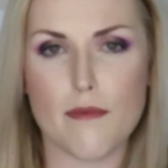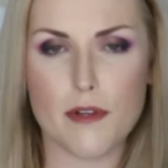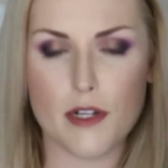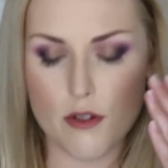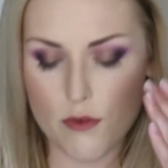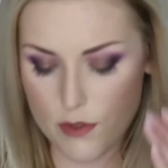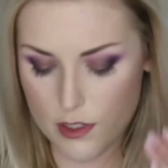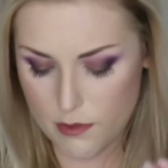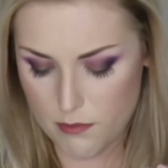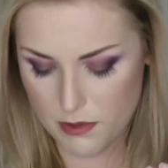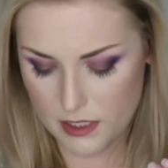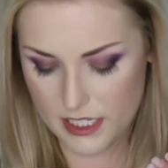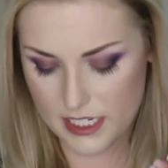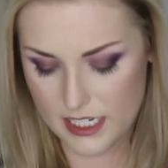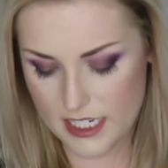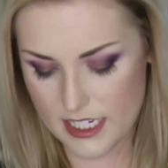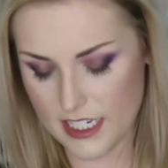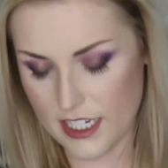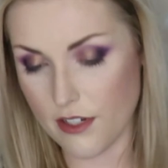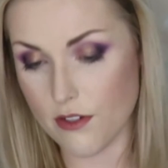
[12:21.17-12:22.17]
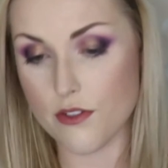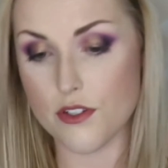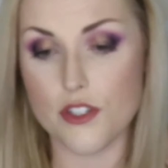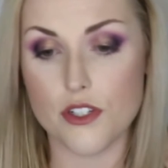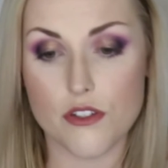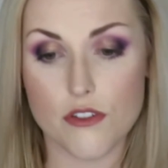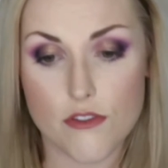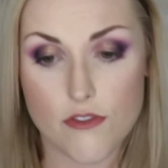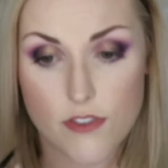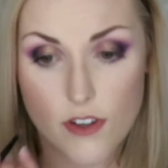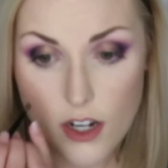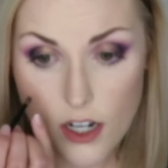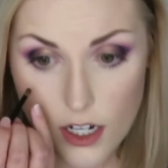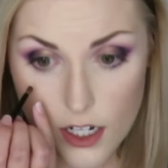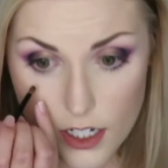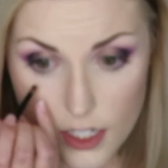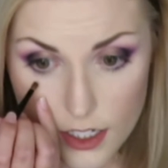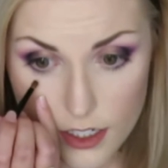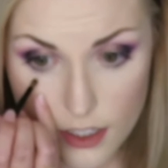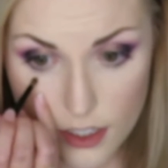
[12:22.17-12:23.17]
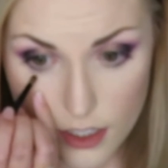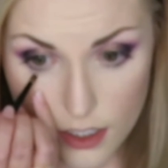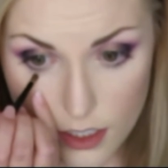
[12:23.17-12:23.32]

We don't want to blend it down too far.